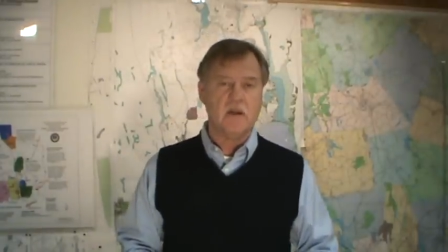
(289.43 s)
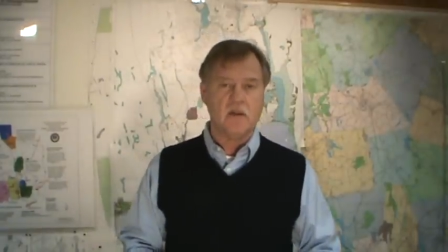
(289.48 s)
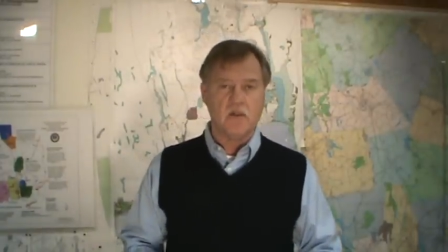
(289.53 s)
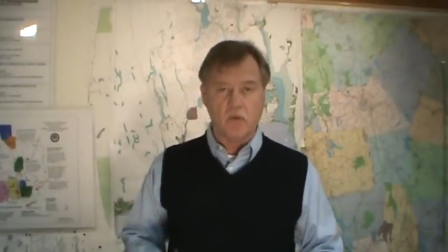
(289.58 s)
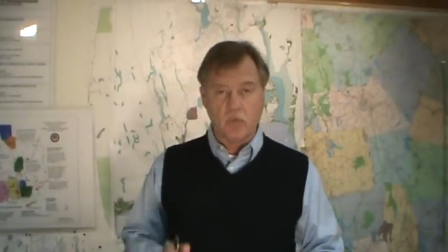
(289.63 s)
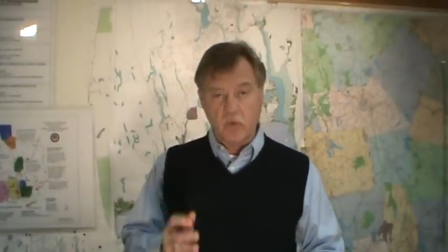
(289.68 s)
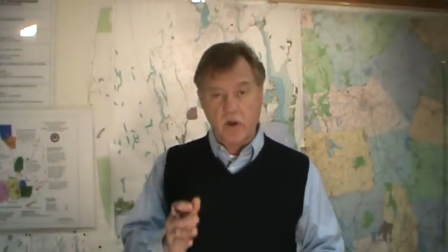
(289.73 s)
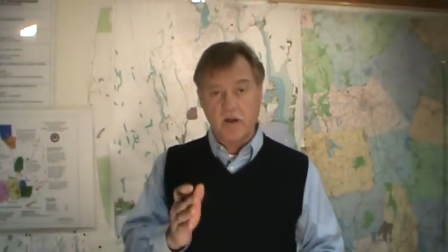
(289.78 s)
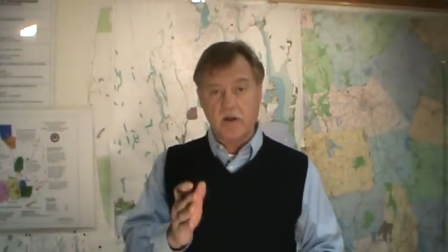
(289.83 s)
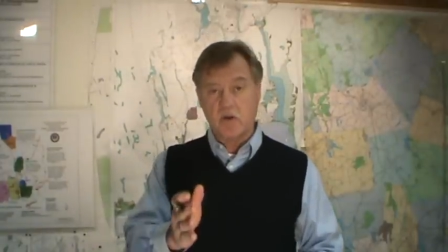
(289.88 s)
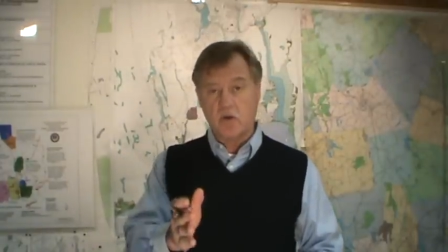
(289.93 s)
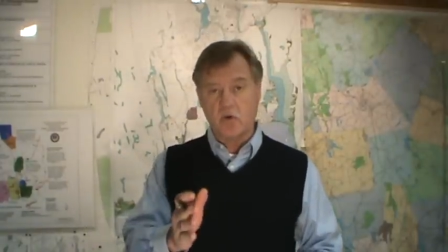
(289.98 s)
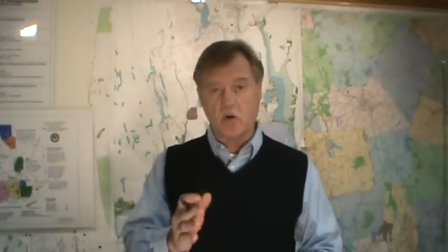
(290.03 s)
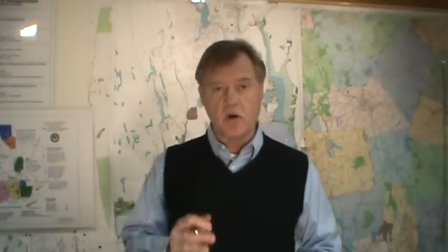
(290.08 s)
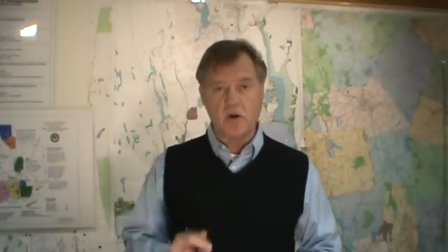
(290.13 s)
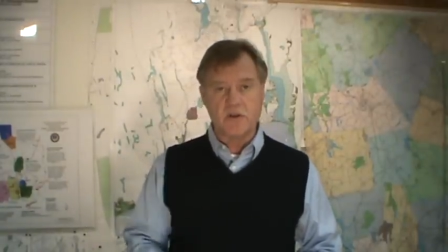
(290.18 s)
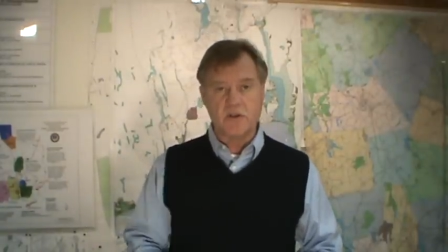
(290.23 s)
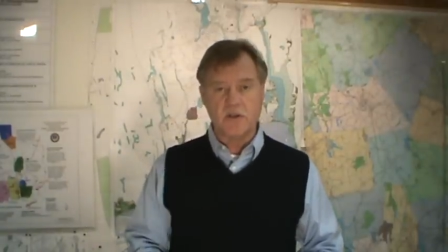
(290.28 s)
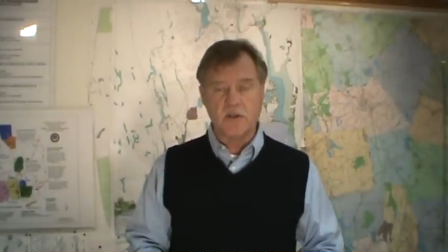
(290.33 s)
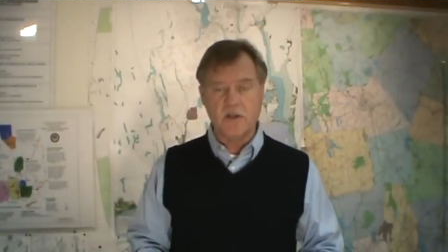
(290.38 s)
The Red
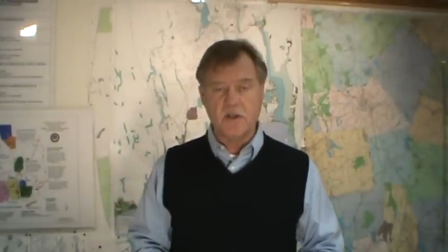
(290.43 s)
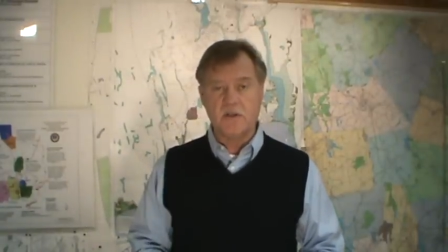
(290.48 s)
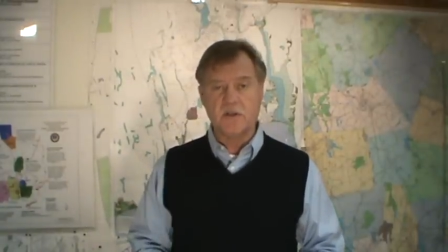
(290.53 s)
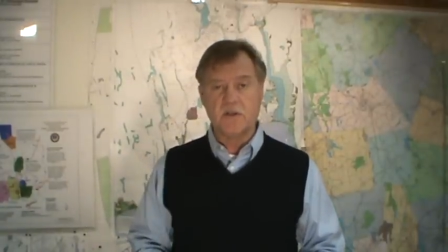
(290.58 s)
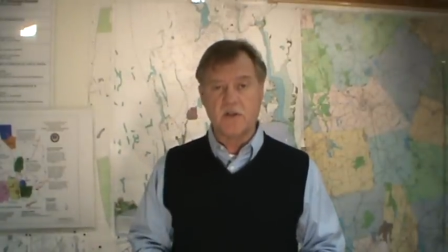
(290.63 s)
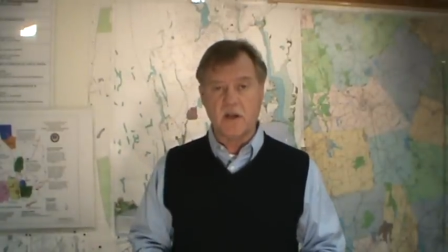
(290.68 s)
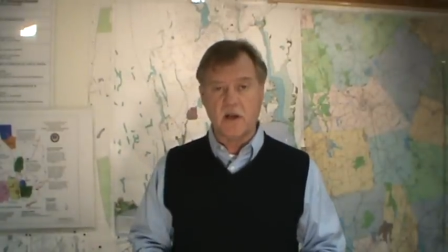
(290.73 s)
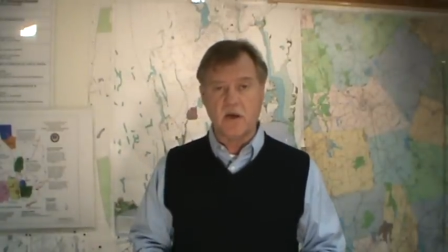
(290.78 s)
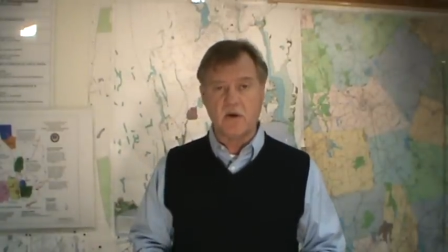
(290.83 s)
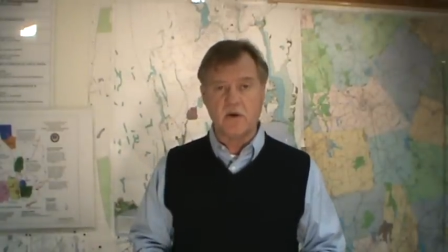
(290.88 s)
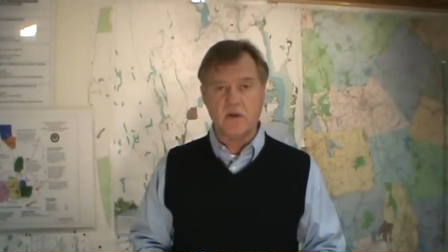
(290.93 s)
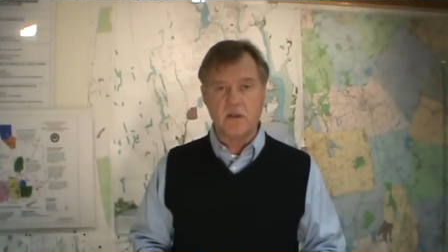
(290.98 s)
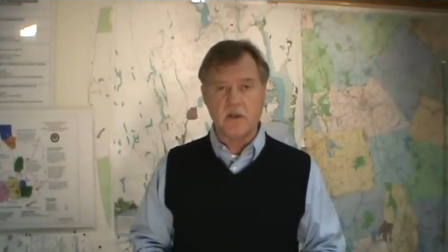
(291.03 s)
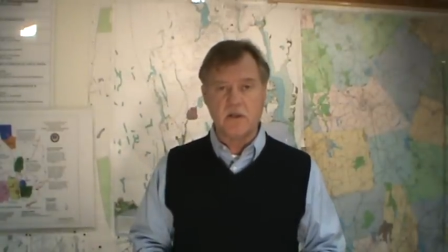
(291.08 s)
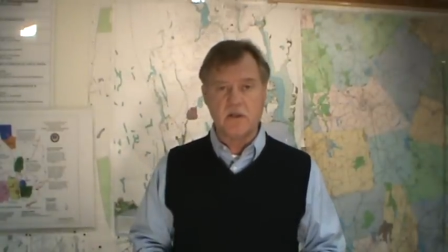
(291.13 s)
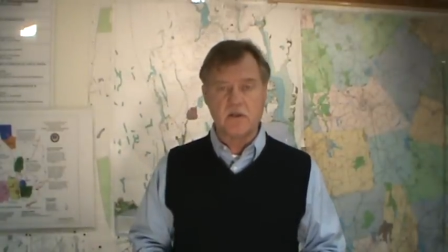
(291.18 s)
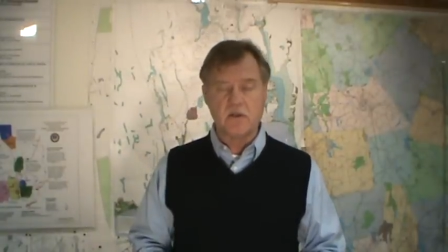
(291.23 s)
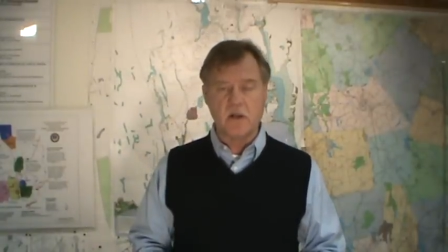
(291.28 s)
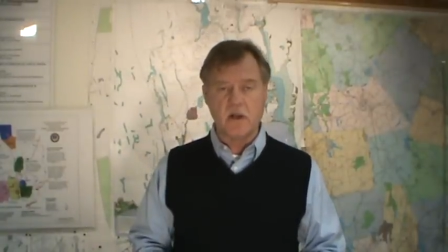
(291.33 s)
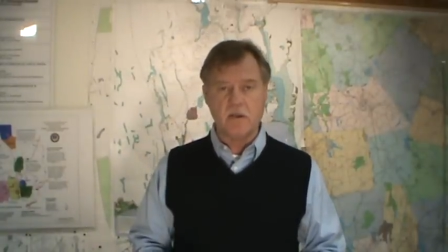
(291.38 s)
Cross is there at the
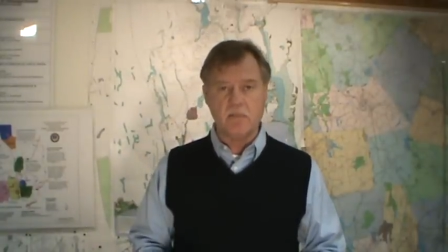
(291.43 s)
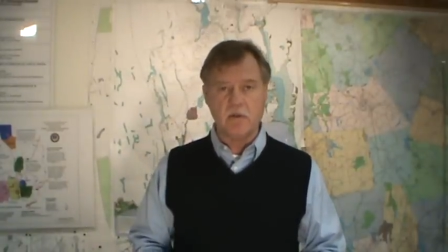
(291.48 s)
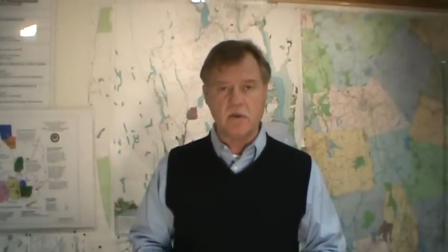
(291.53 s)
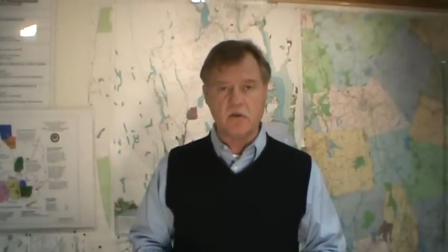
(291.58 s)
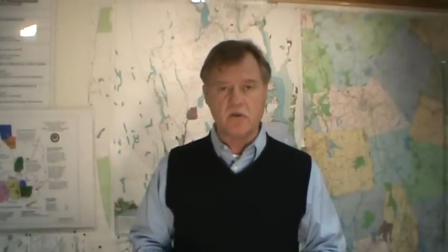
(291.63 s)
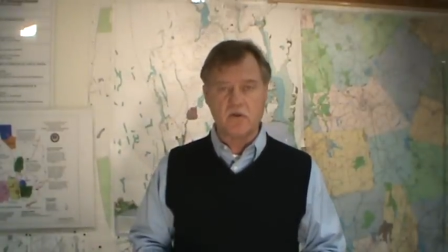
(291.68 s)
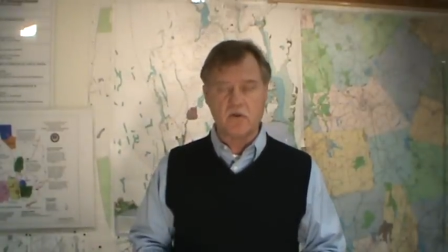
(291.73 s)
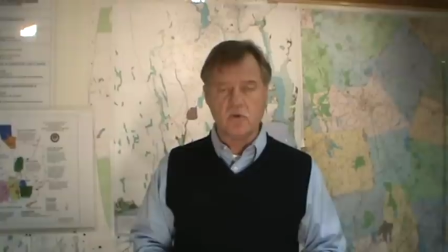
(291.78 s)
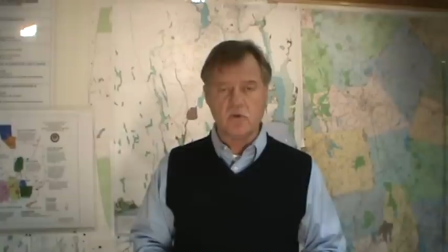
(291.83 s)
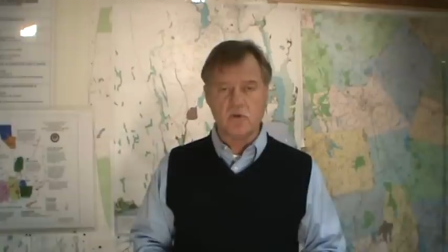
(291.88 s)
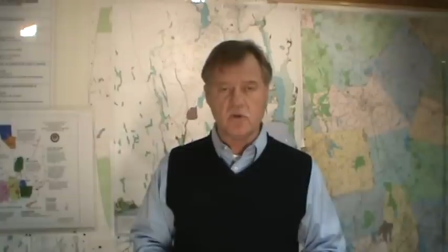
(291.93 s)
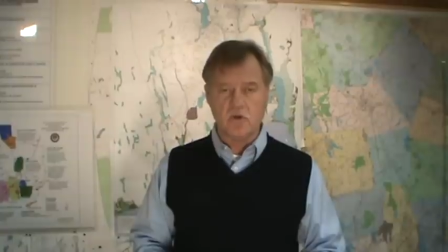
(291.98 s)
East Lyme Middle School,